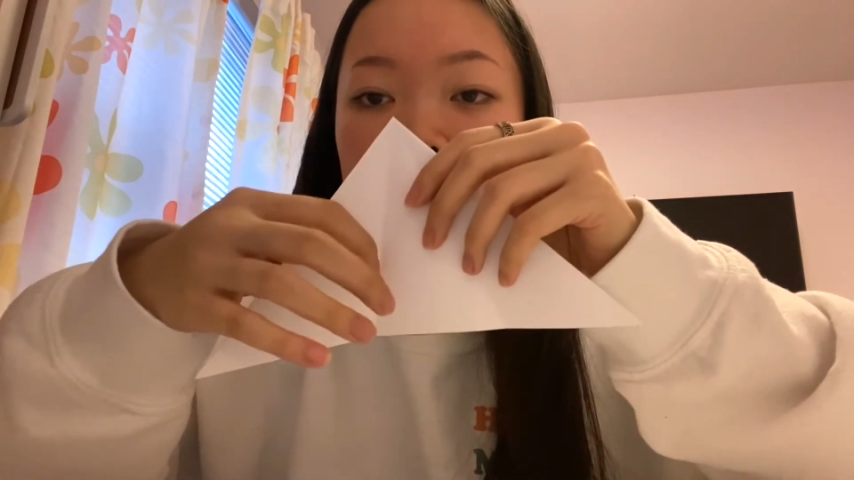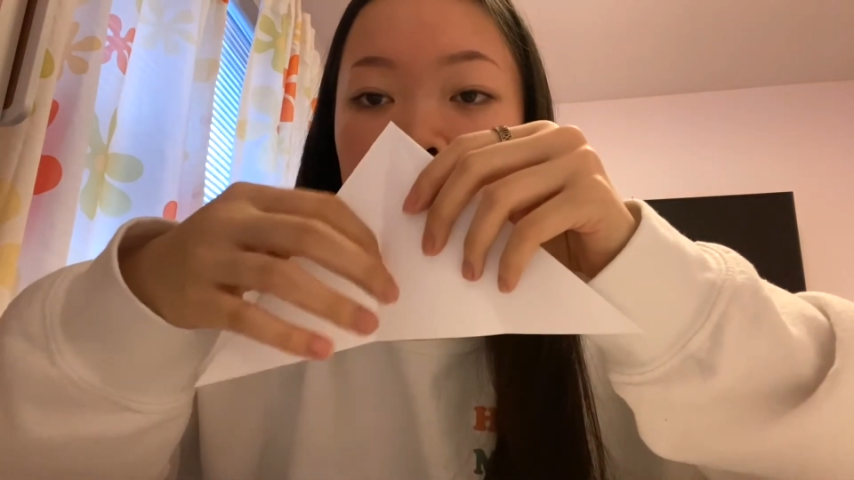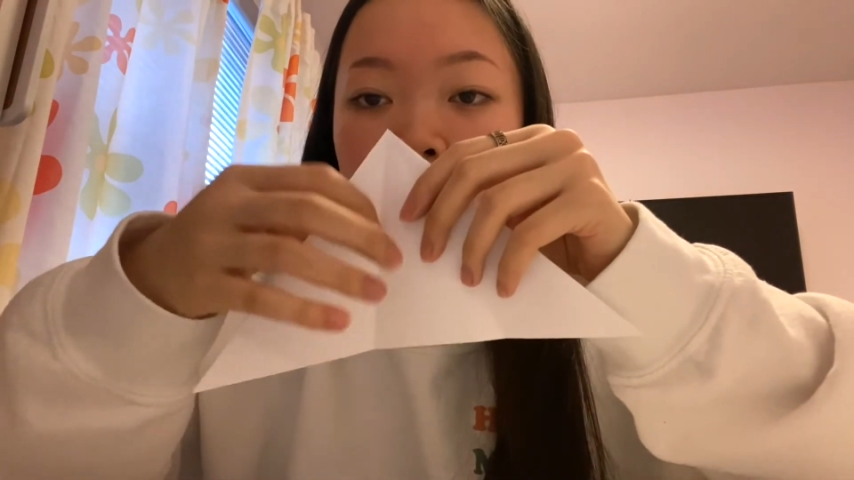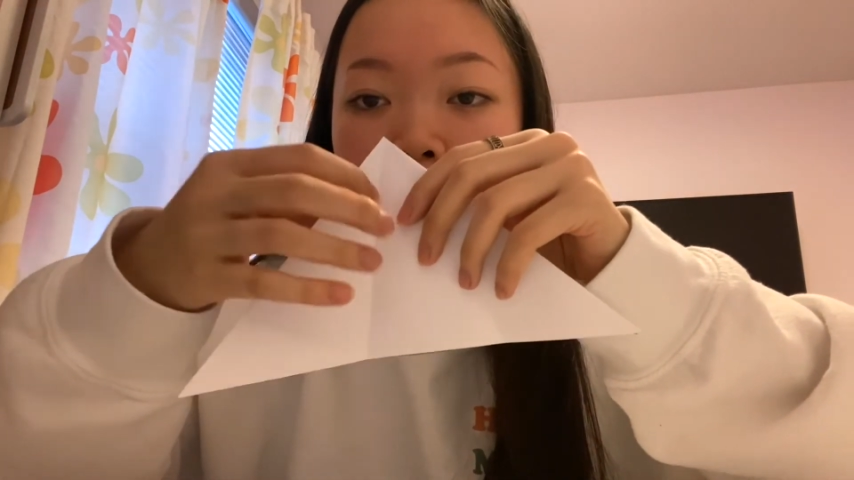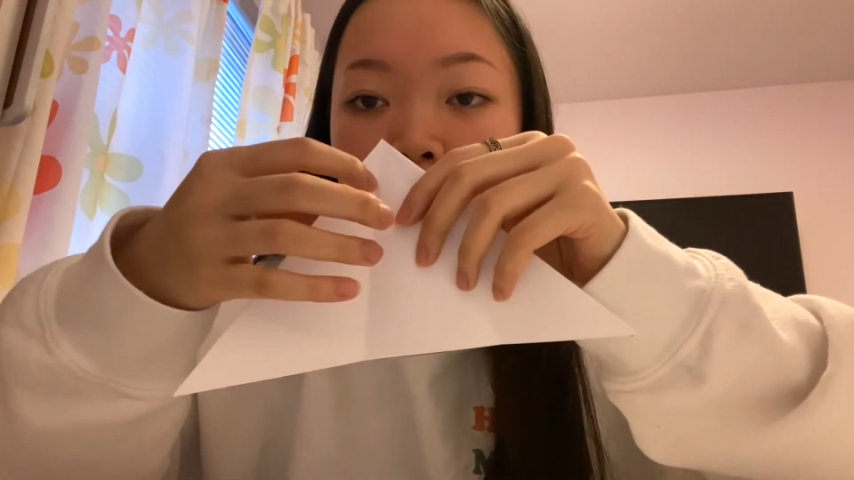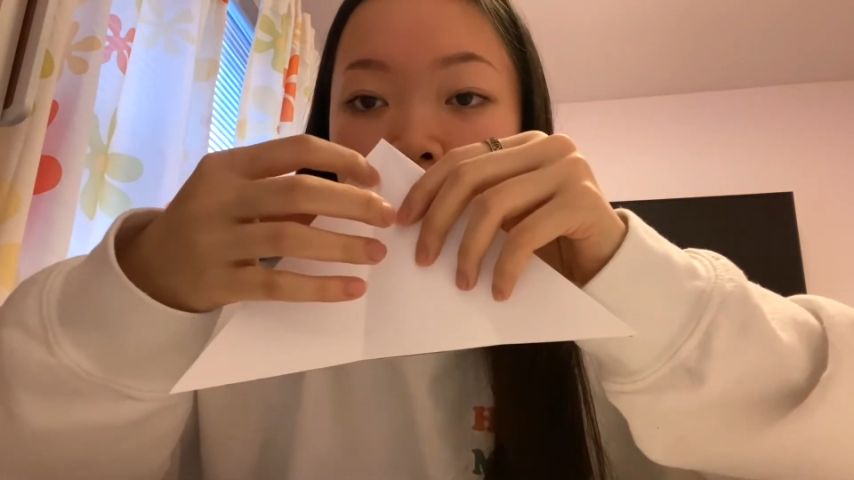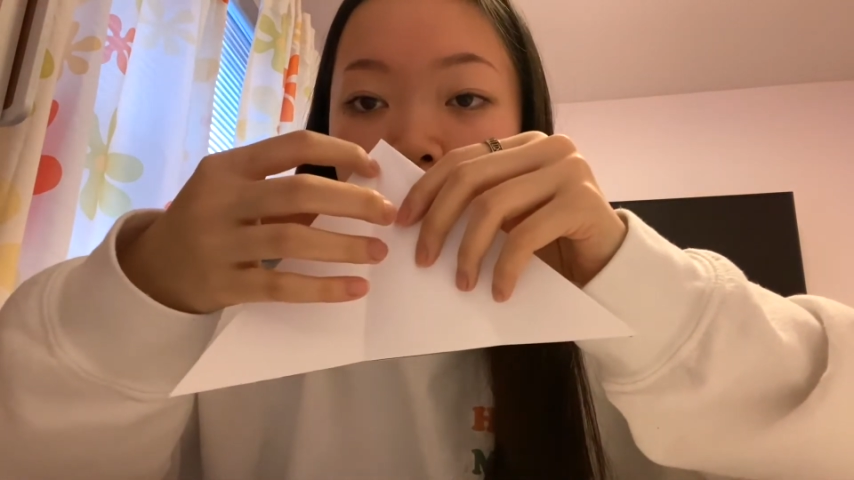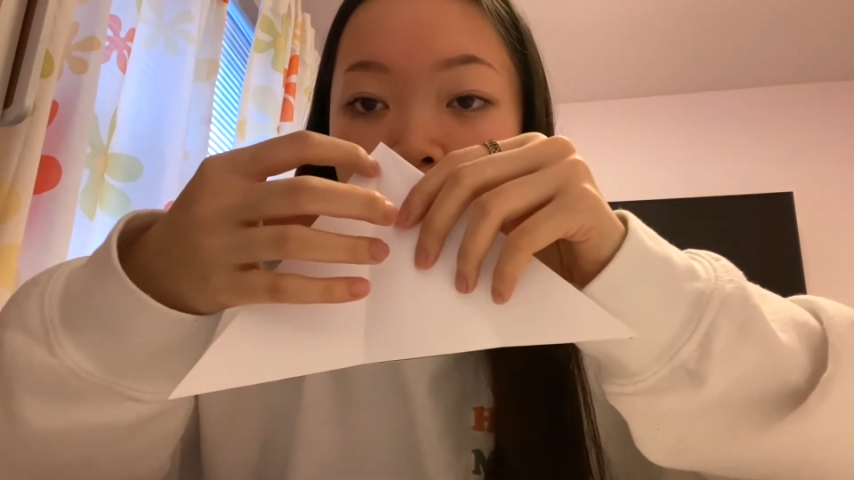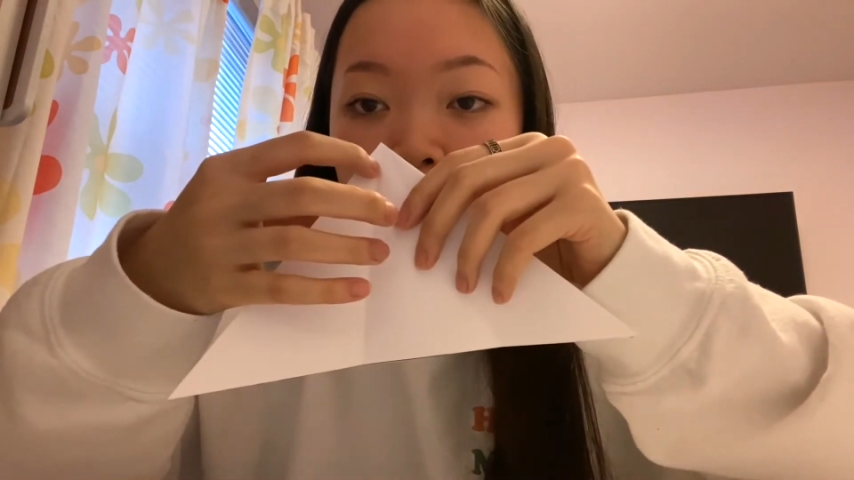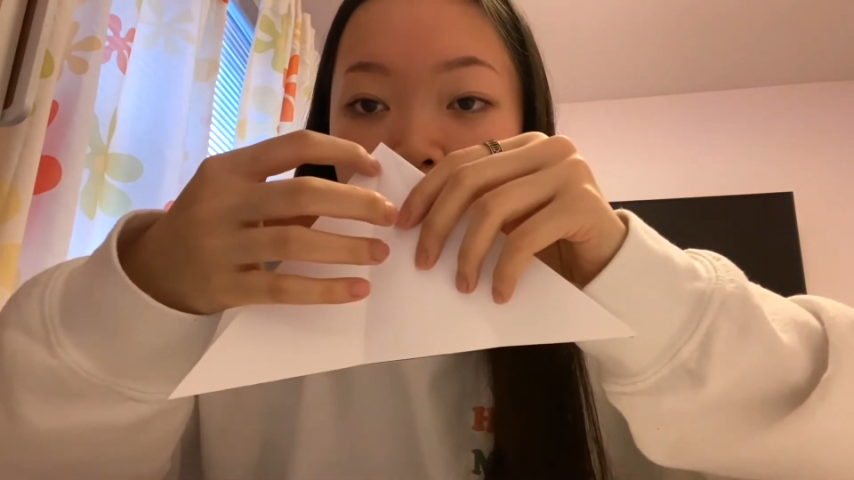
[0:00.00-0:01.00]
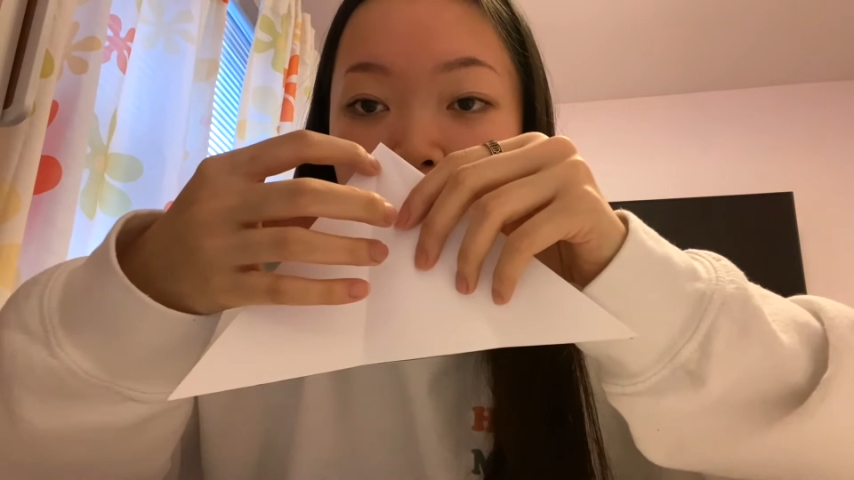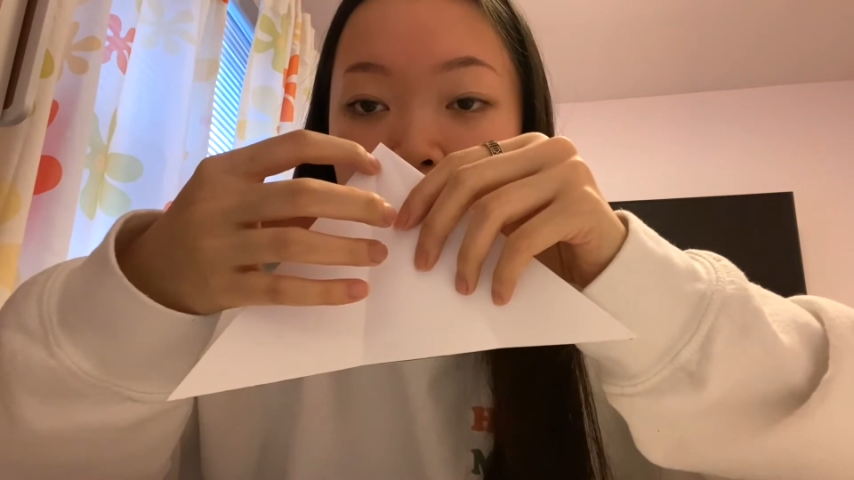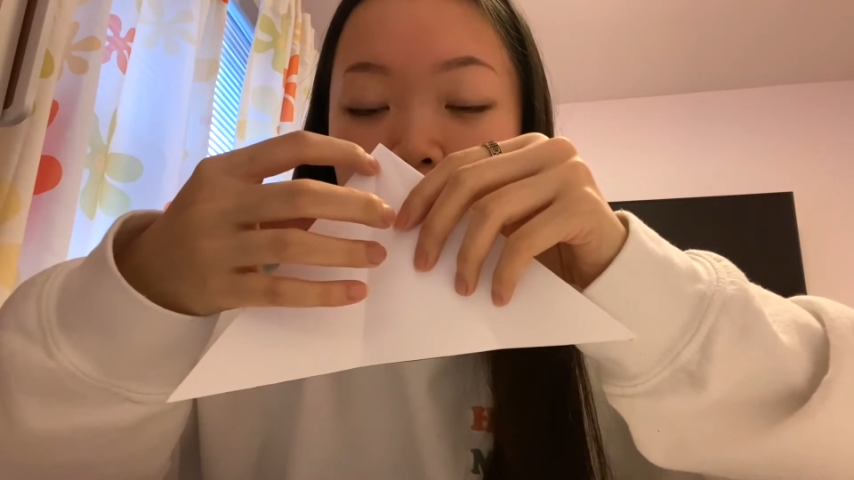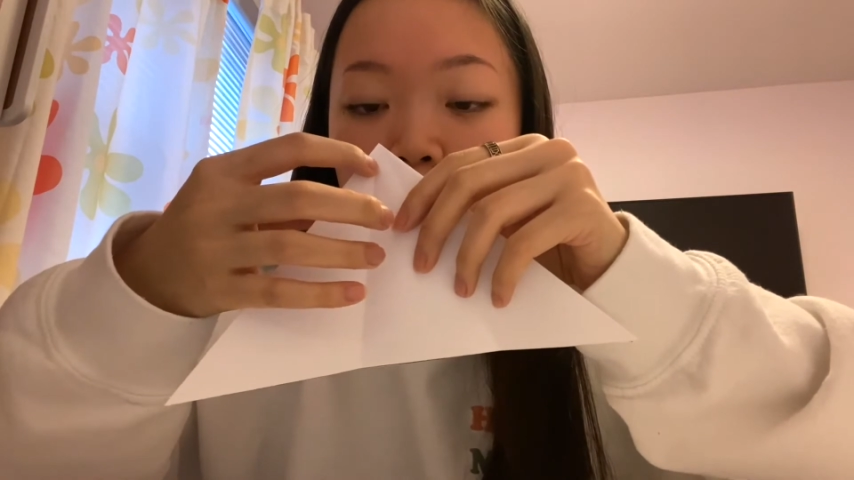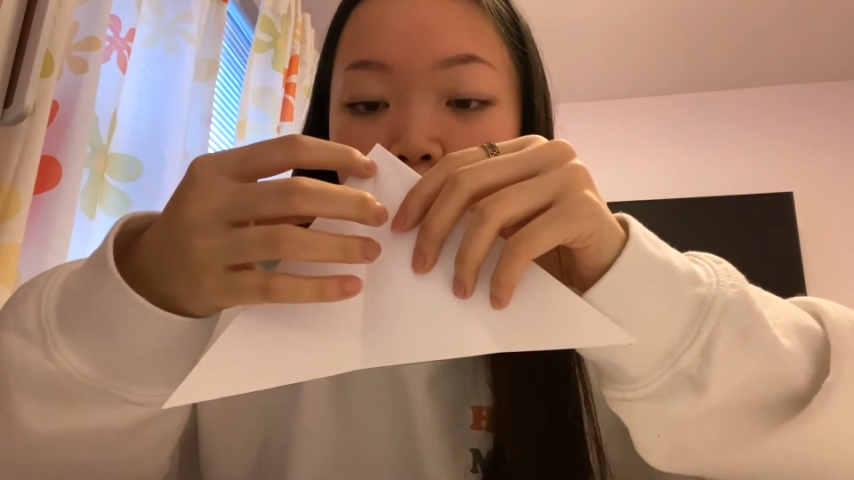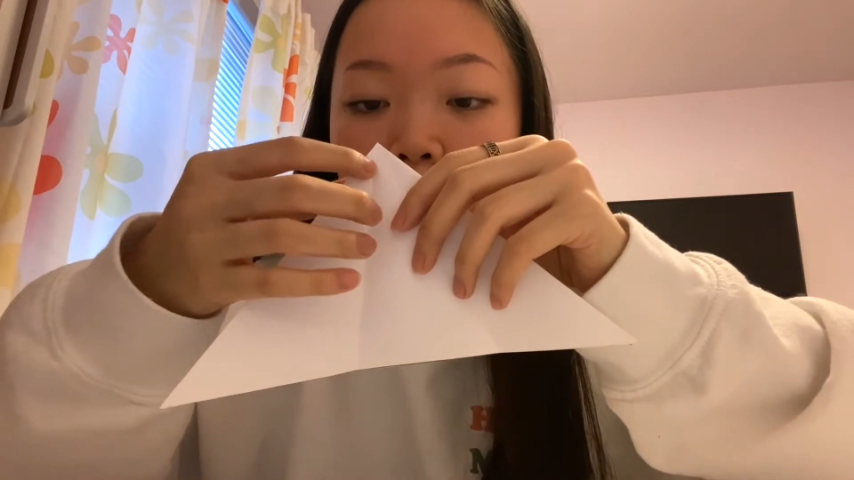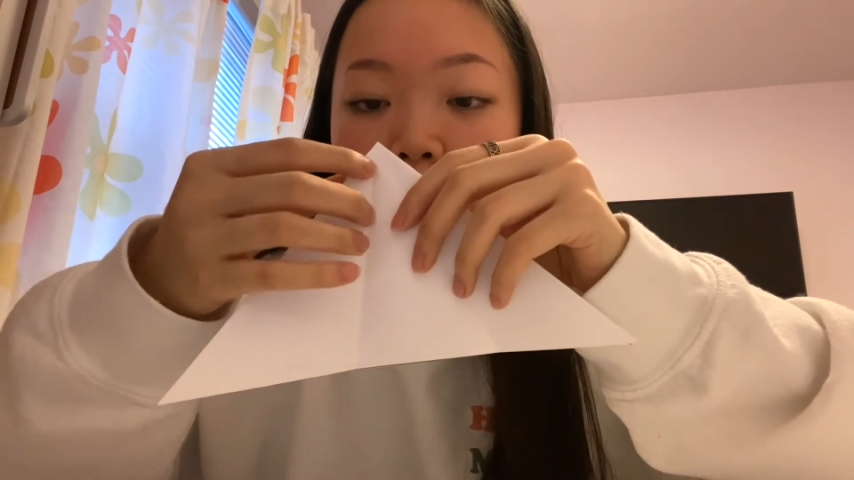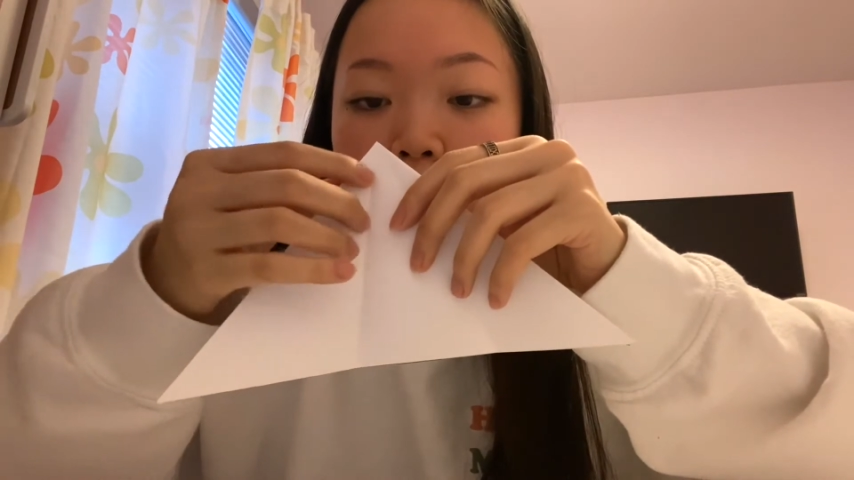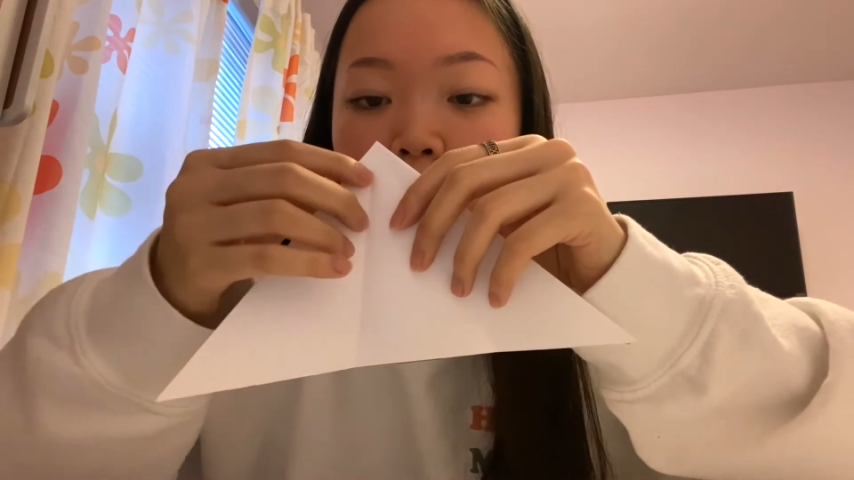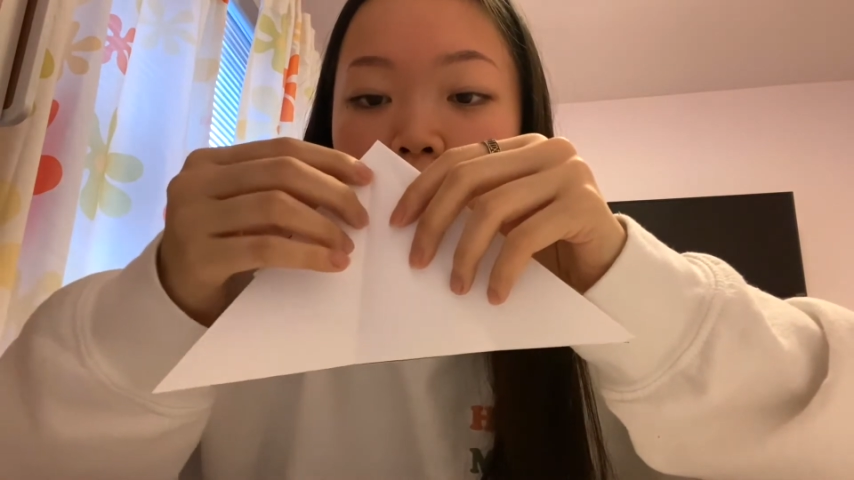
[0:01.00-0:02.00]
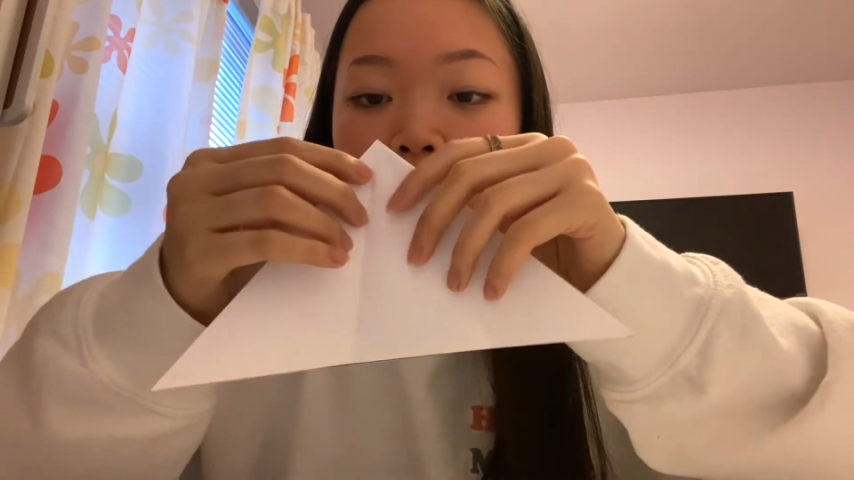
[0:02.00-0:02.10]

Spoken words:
the top corner